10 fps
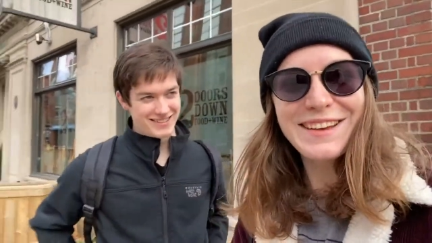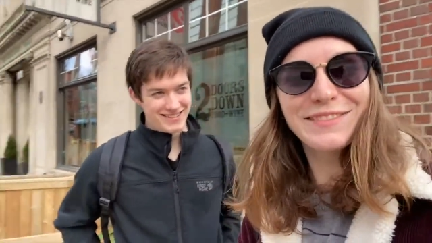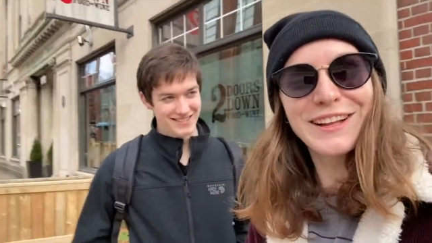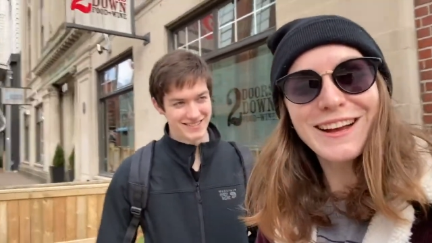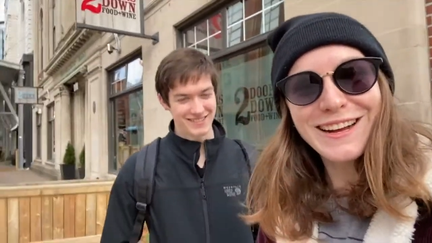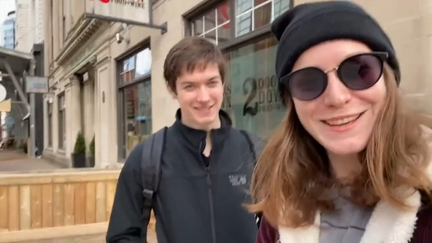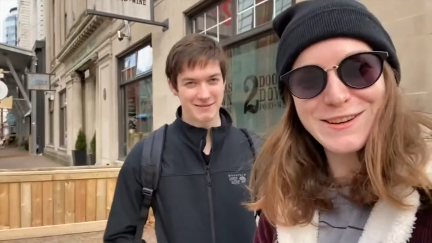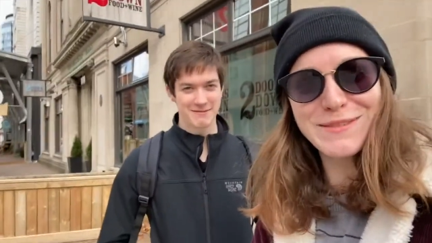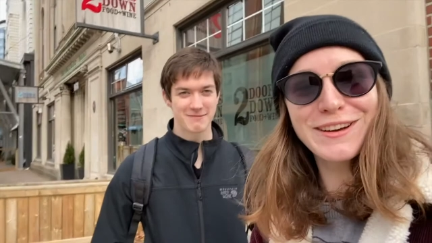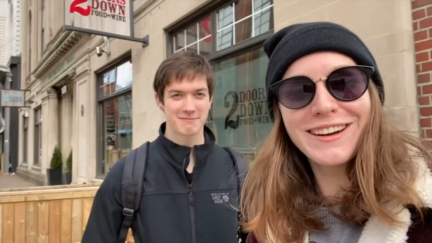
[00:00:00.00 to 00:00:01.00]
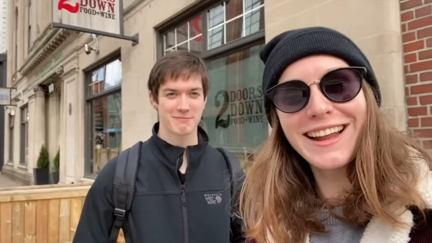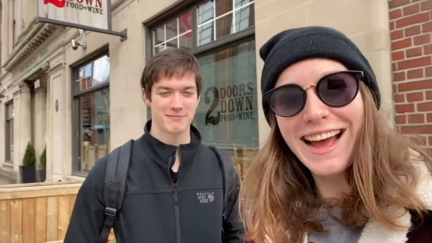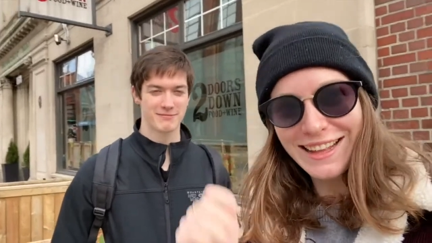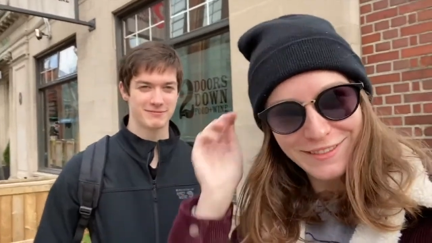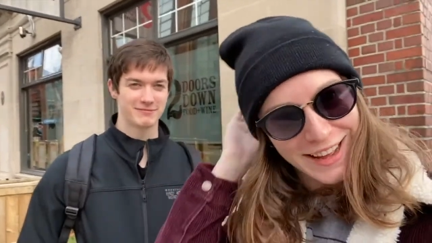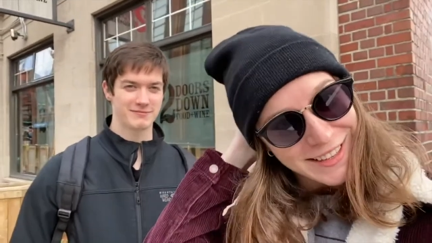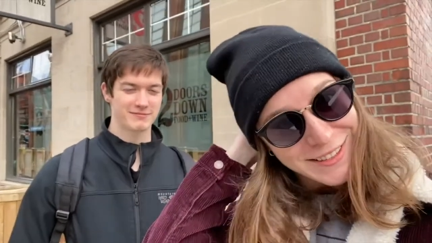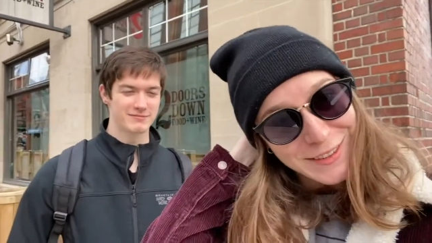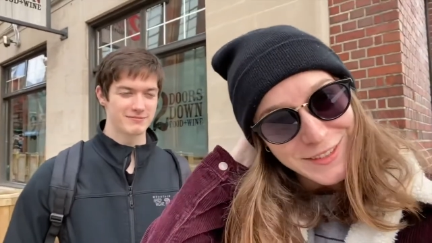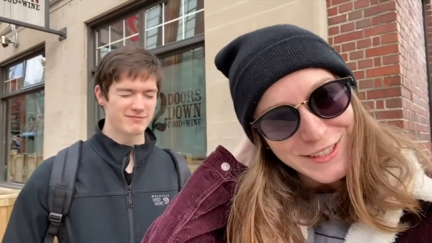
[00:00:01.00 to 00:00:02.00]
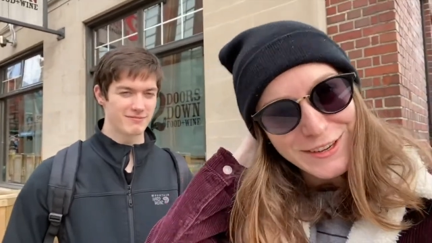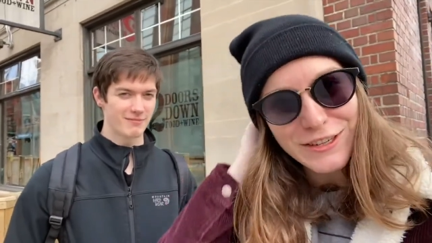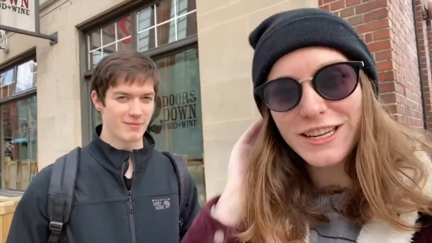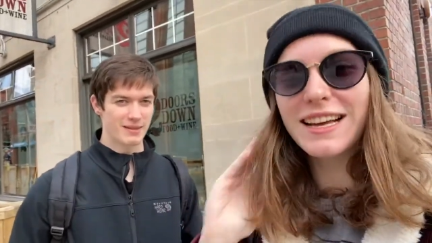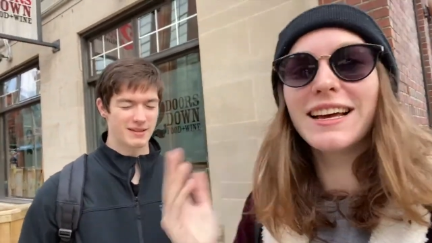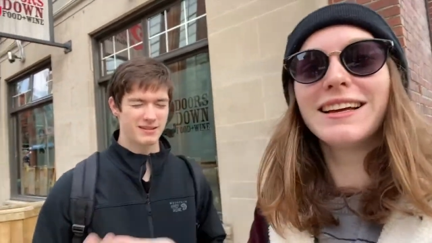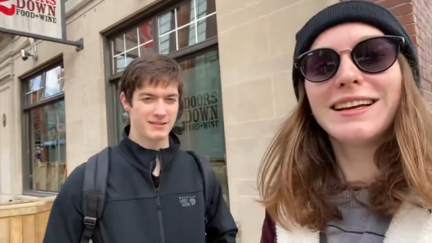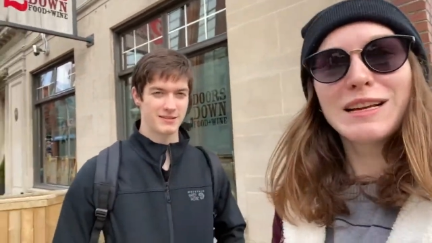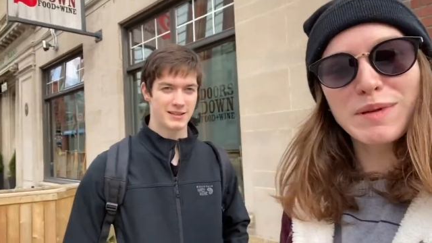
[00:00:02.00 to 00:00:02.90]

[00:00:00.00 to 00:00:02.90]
Speaker 1: hey vlog, here we are in Halifax, Nova Scotia.